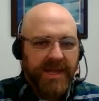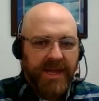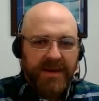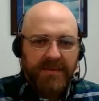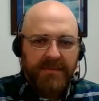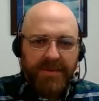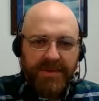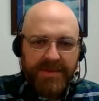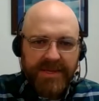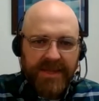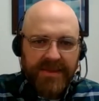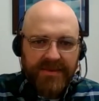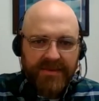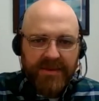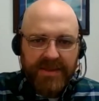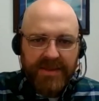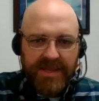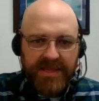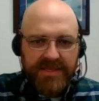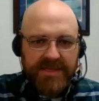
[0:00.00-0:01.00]
kind of put together
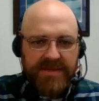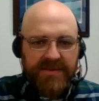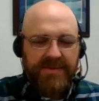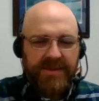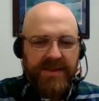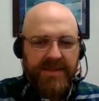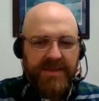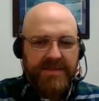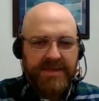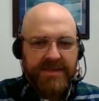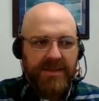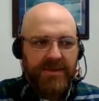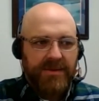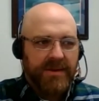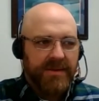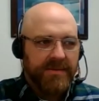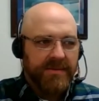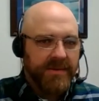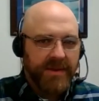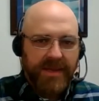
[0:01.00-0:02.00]
a list of things that you
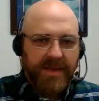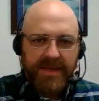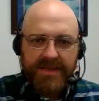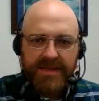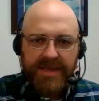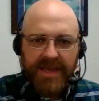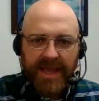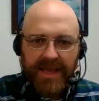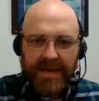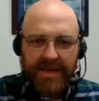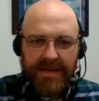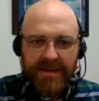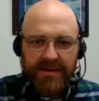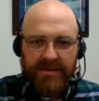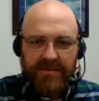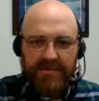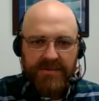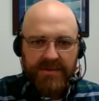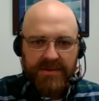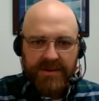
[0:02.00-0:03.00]
can look into adding
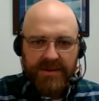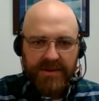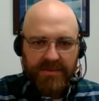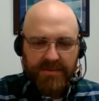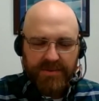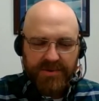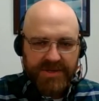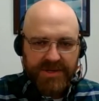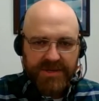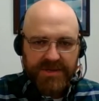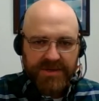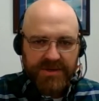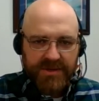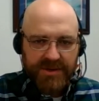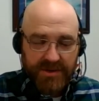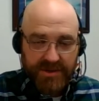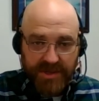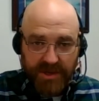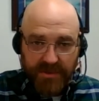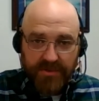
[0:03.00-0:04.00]
to your procedure
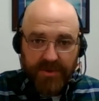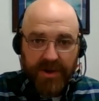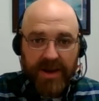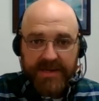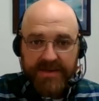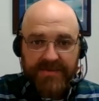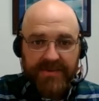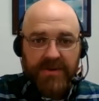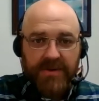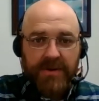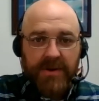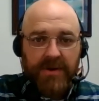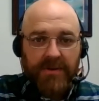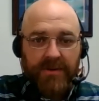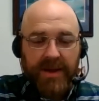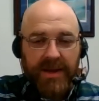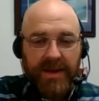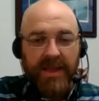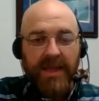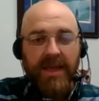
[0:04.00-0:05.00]
or to your practice if you don't
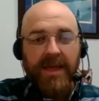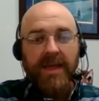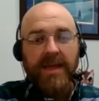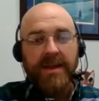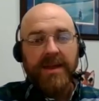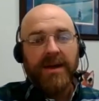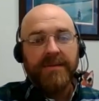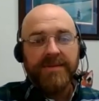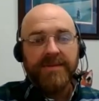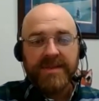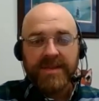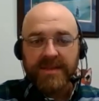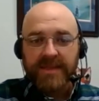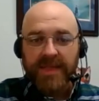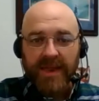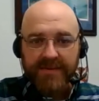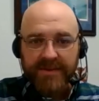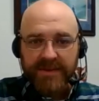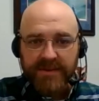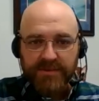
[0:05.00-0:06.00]
already. Now, obviously, a
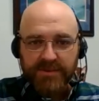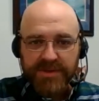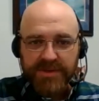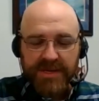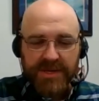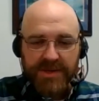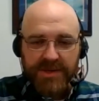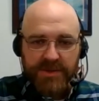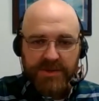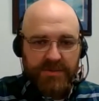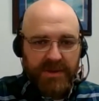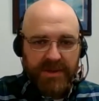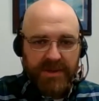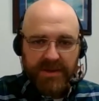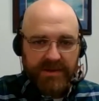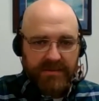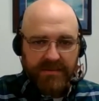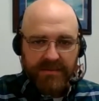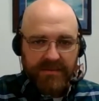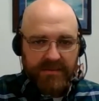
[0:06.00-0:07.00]
lot of it's procedures, but
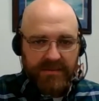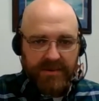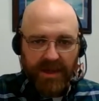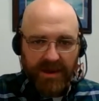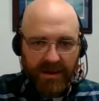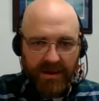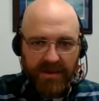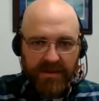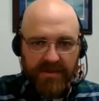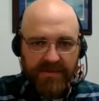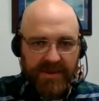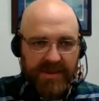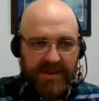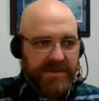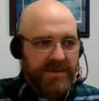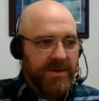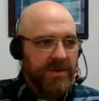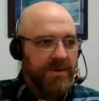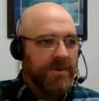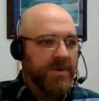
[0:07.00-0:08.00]
not all of it.
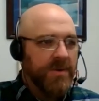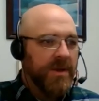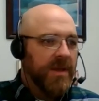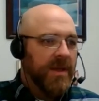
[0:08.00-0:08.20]
So